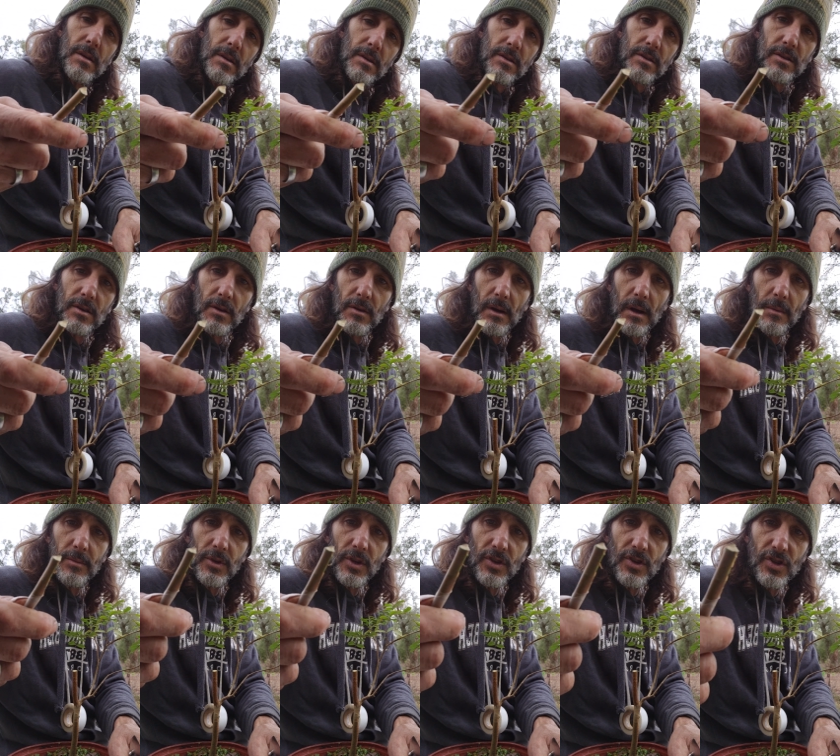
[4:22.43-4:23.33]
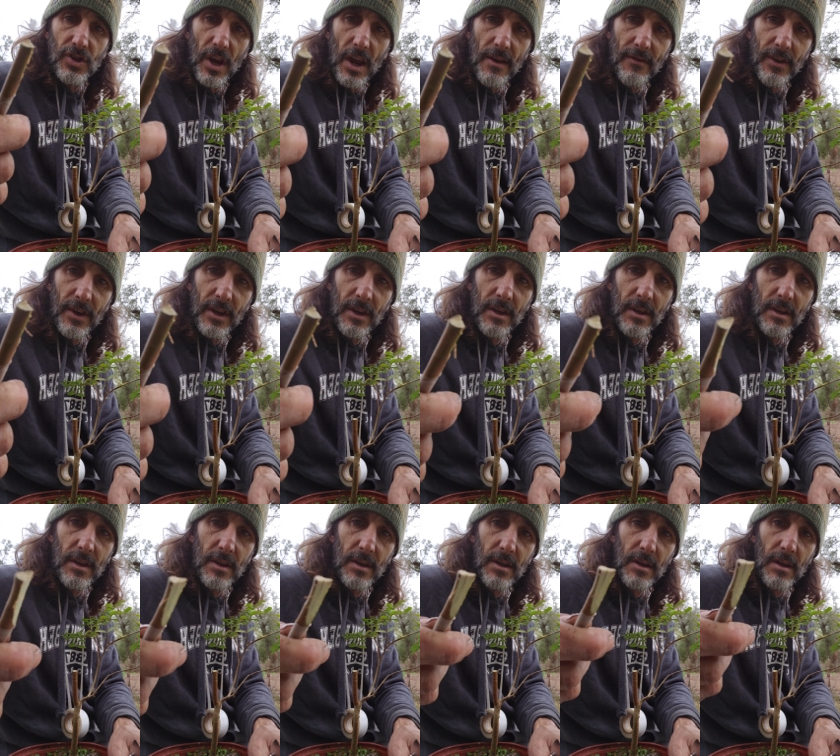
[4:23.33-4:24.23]
so I'm just shaving.
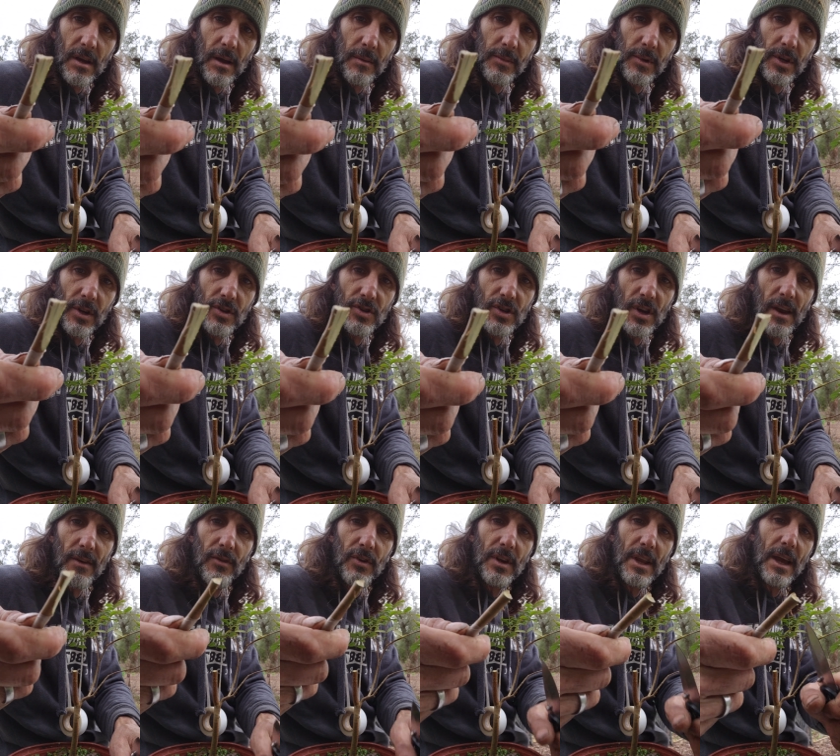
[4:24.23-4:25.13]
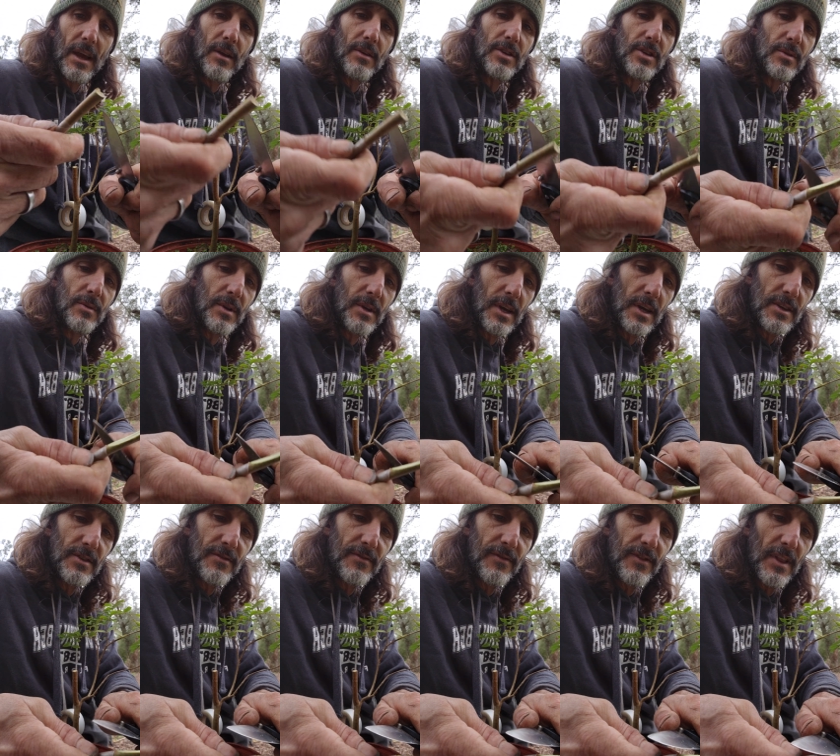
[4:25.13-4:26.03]
I'm going to shave her down to a
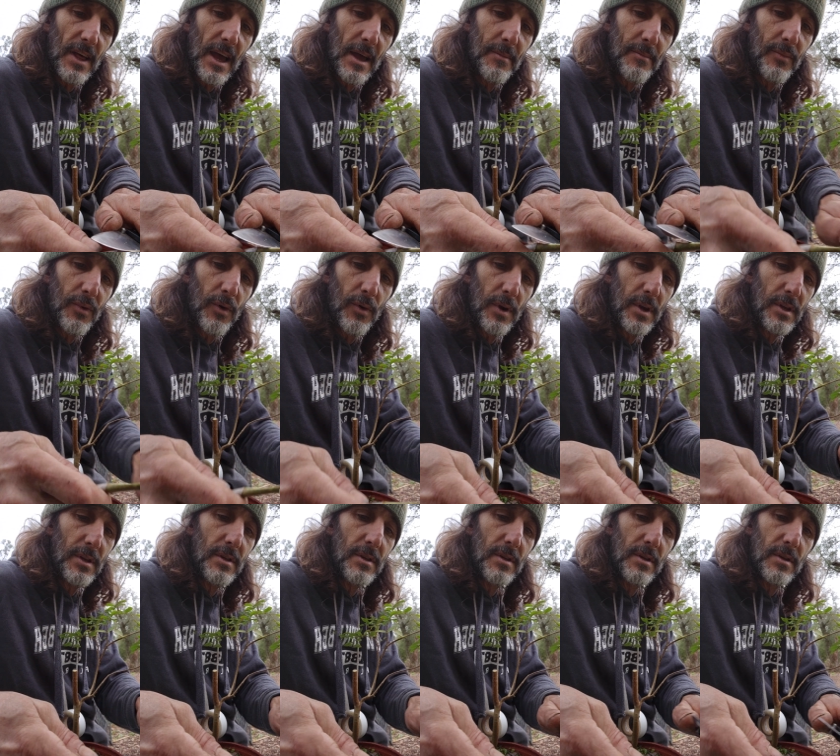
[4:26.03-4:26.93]
nice flat point.